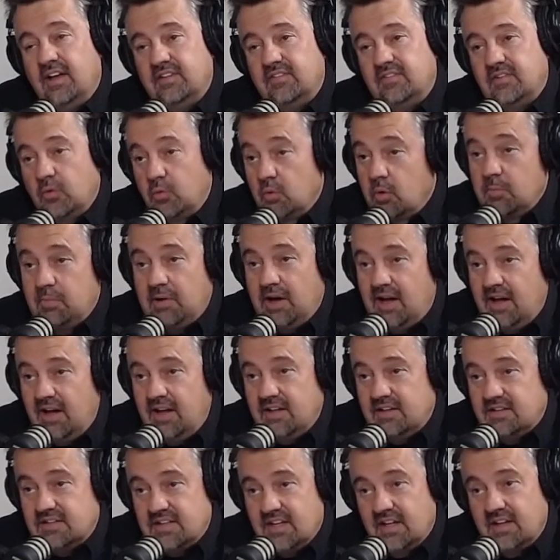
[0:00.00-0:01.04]
that we're
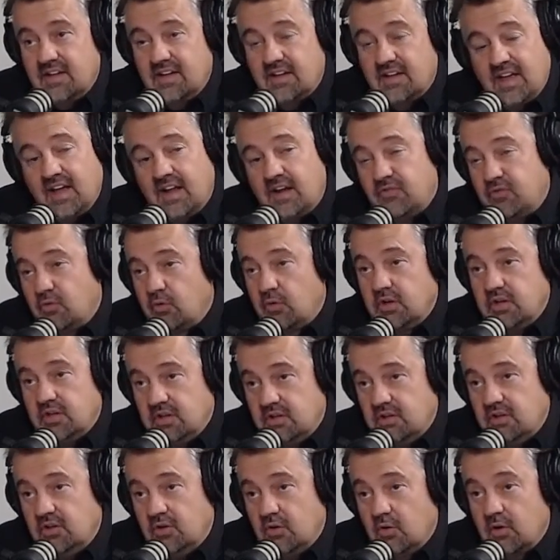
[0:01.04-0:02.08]
behind California and
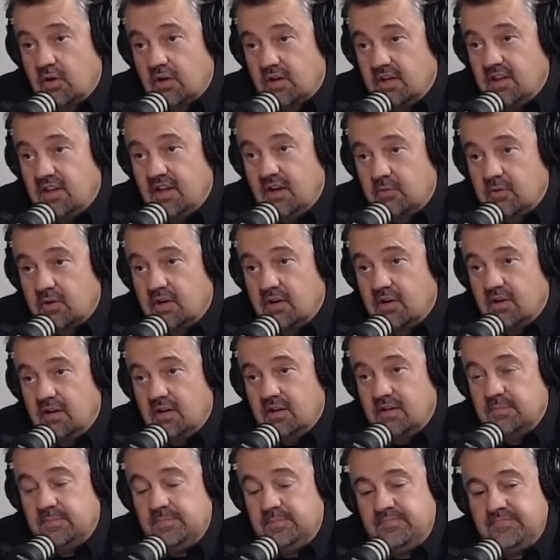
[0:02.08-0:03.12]
New York in that
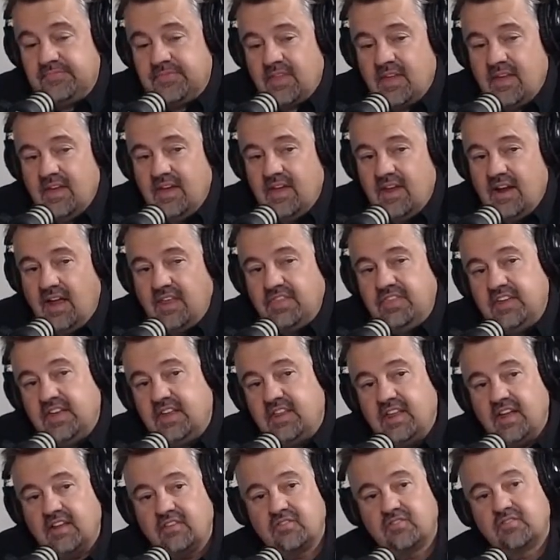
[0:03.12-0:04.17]
regard. And I think
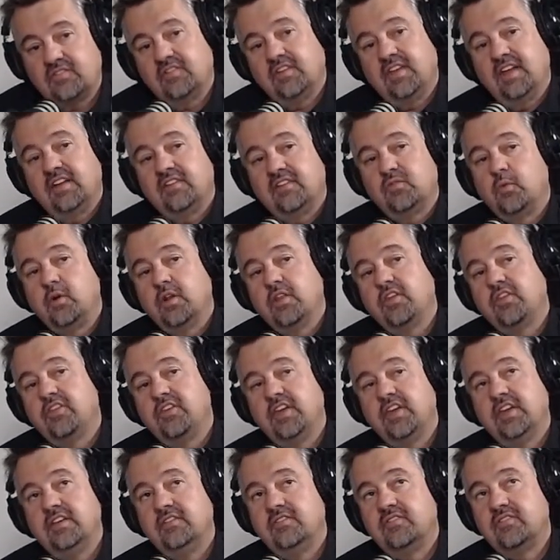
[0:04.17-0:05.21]
that's one of the
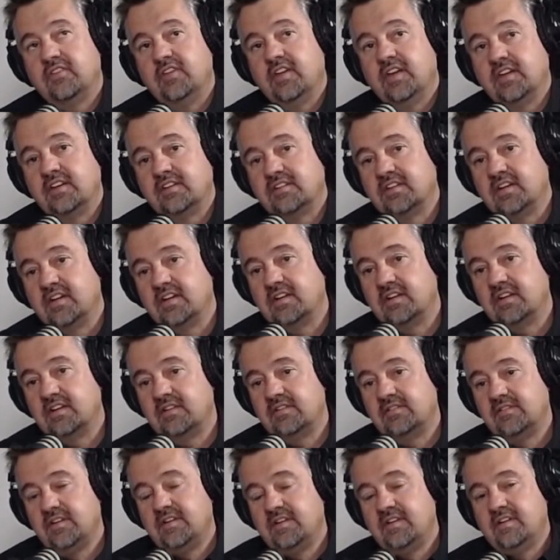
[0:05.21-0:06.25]
things that
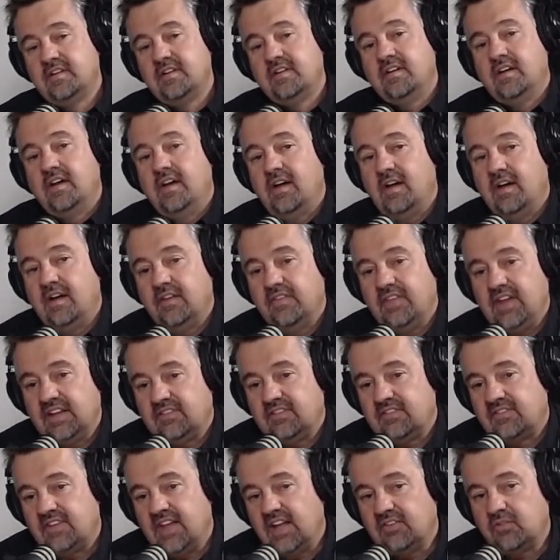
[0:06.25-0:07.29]

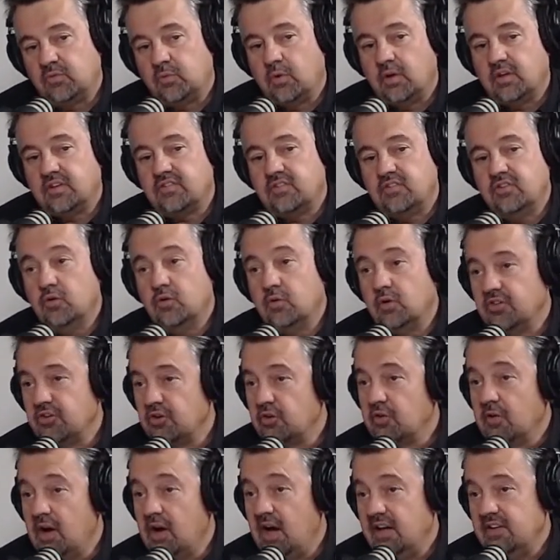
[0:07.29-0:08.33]
that's what's new on the
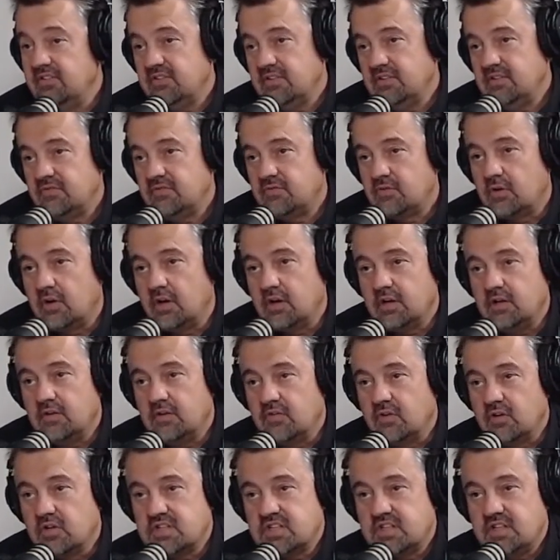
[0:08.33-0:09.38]
horizon for our
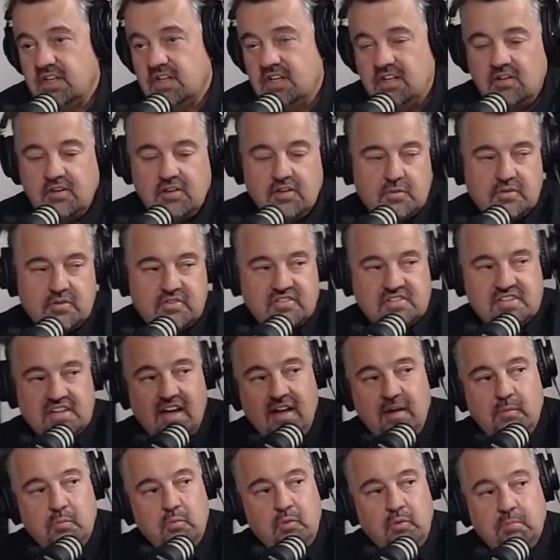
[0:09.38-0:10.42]
university. There was a
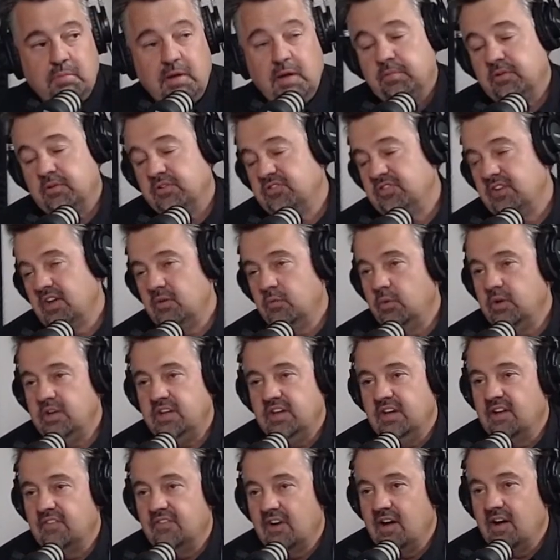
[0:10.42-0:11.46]
time when people said we'd
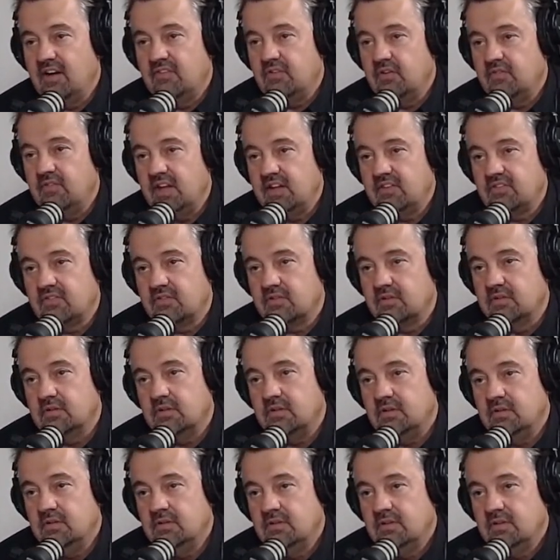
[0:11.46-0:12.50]
never have a vet school.
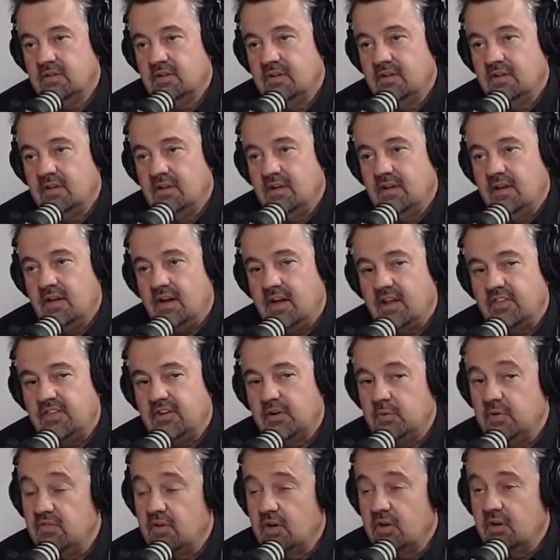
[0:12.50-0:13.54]
I think
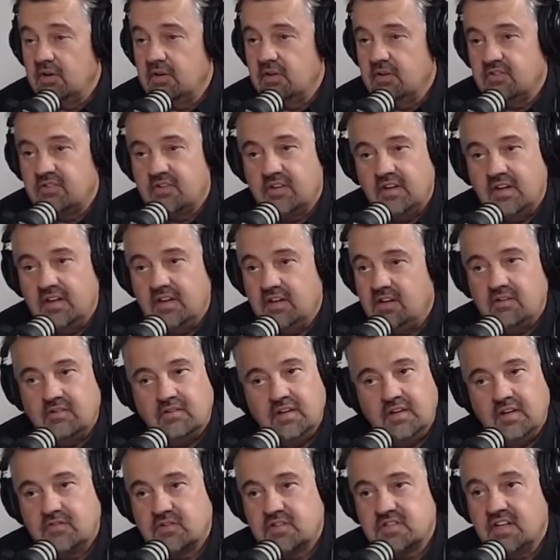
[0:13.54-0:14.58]
we've learned to say,
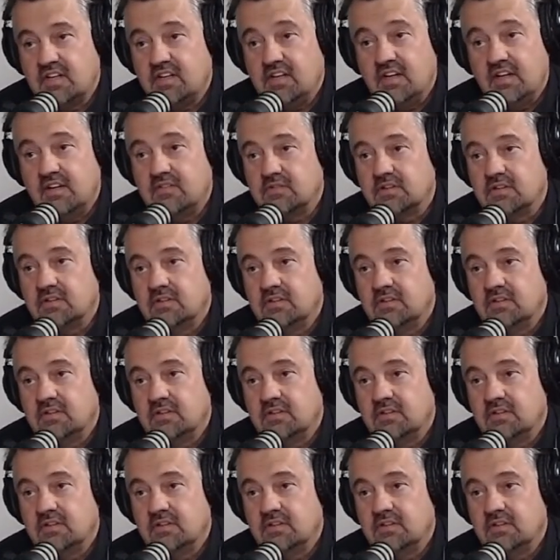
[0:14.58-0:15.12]
never say never.